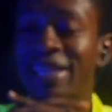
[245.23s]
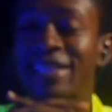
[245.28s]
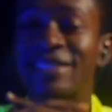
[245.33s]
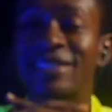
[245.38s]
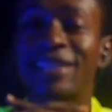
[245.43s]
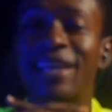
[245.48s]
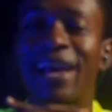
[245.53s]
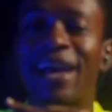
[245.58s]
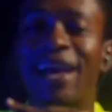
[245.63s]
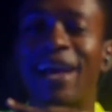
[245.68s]

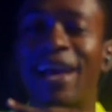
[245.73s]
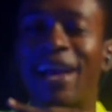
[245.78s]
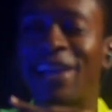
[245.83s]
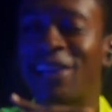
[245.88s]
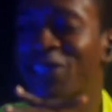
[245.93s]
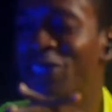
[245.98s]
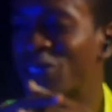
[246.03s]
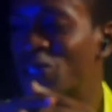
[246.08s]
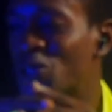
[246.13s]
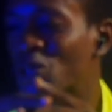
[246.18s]
is
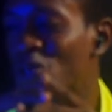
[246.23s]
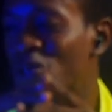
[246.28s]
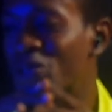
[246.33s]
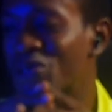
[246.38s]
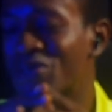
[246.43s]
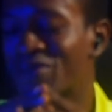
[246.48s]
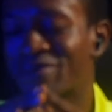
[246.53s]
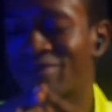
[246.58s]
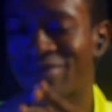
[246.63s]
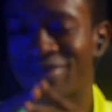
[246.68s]
any
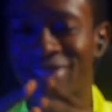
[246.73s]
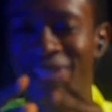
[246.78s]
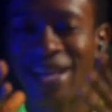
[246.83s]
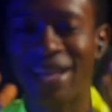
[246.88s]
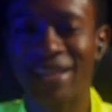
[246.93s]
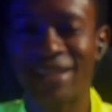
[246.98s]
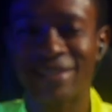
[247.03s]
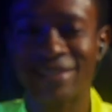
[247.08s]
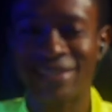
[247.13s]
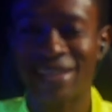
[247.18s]
drone
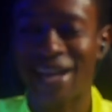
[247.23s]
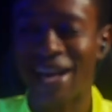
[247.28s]
that